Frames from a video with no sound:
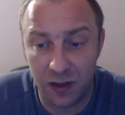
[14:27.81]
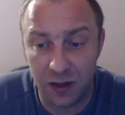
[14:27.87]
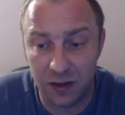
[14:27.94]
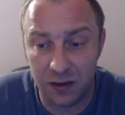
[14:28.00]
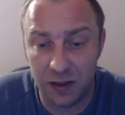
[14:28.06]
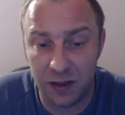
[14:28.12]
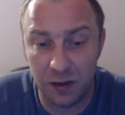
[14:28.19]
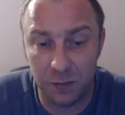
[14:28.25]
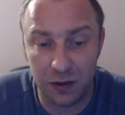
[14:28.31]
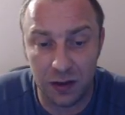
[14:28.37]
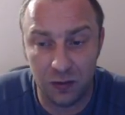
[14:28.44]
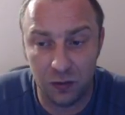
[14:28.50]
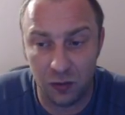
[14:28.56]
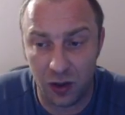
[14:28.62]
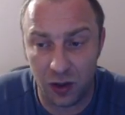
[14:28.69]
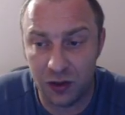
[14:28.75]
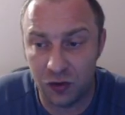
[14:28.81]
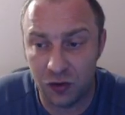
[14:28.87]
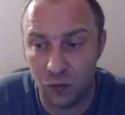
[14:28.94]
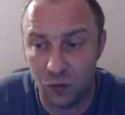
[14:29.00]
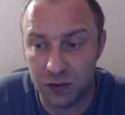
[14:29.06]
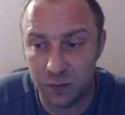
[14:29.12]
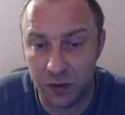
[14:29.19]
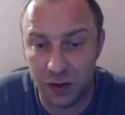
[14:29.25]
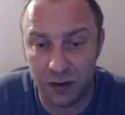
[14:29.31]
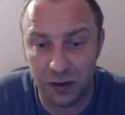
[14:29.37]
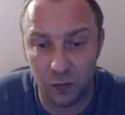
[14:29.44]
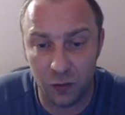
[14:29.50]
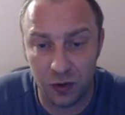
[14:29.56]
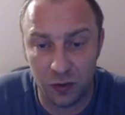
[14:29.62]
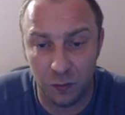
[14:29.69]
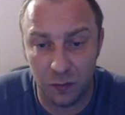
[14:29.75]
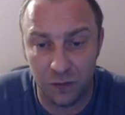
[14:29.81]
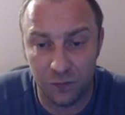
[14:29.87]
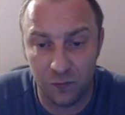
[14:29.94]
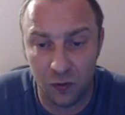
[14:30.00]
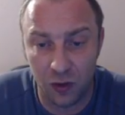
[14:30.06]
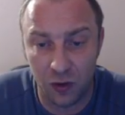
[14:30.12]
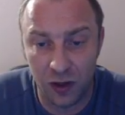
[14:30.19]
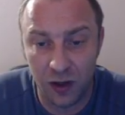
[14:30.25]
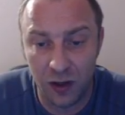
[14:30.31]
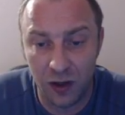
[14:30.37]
In the game, king to h two was played, queen to b four,